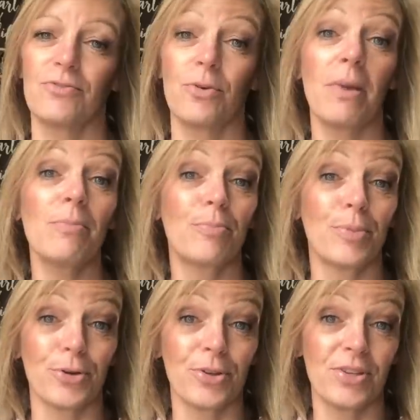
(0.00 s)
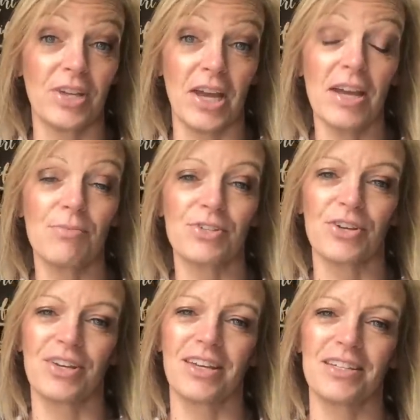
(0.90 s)
for my birthday, I was
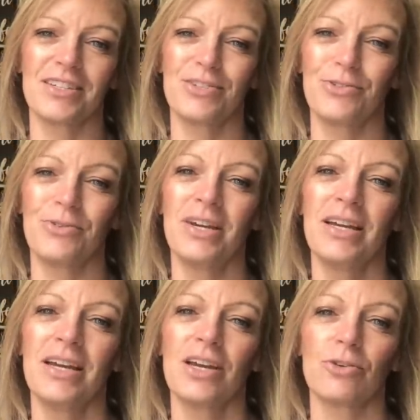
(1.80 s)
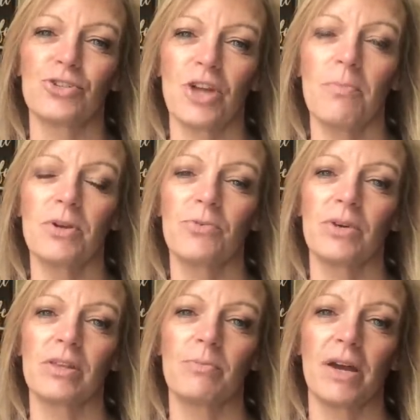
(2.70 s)
going to get to go shopping
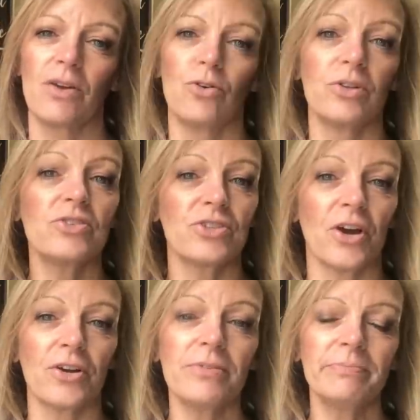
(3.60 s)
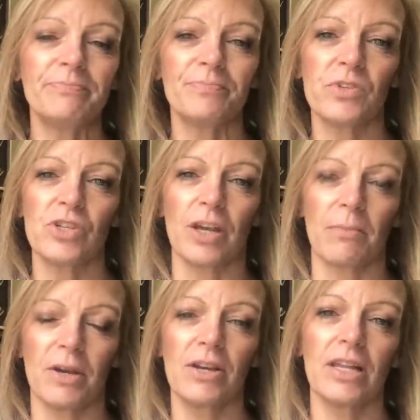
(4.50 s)
with my oldest daughter. She got
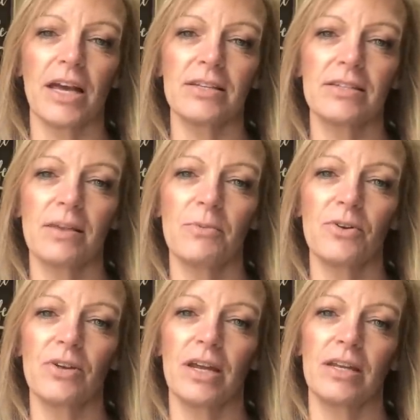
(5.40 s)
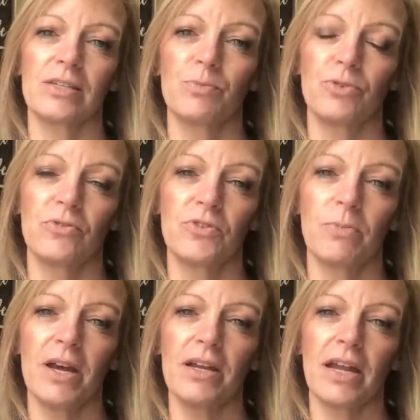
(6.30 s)
married last summer and has moved
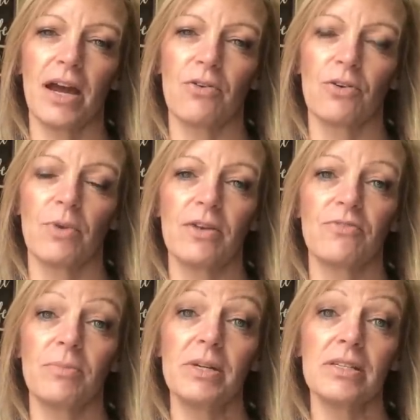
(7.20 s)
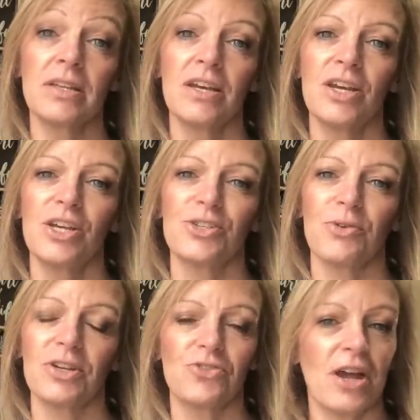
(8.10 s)
about an hour away from us.
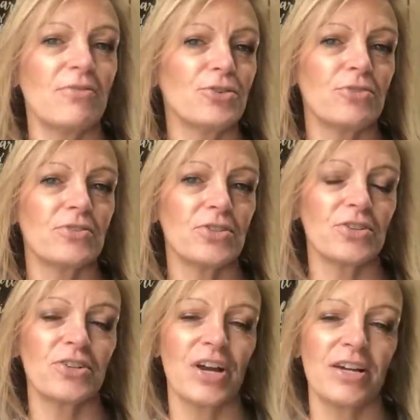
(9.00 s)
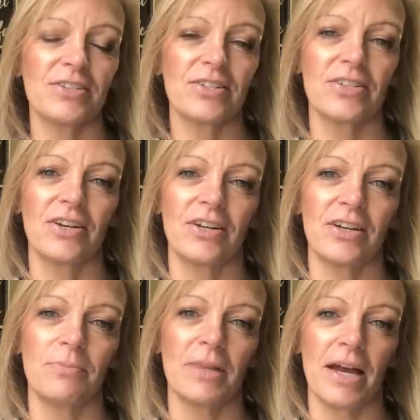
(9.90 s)
So I traveled over to her house
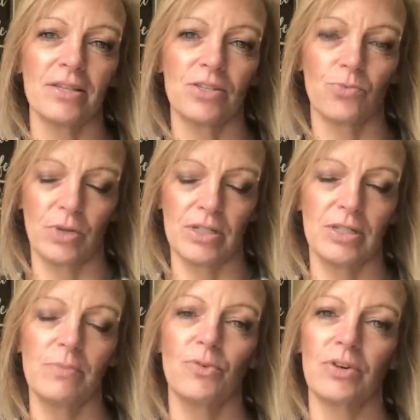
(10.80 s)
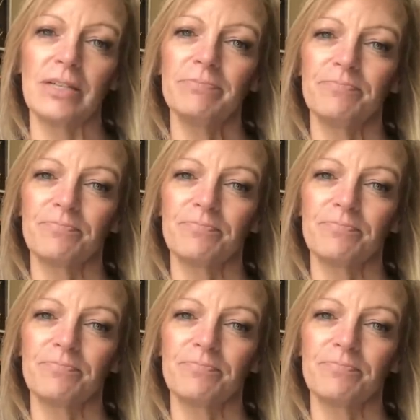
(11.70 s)
um, last Wednesday morning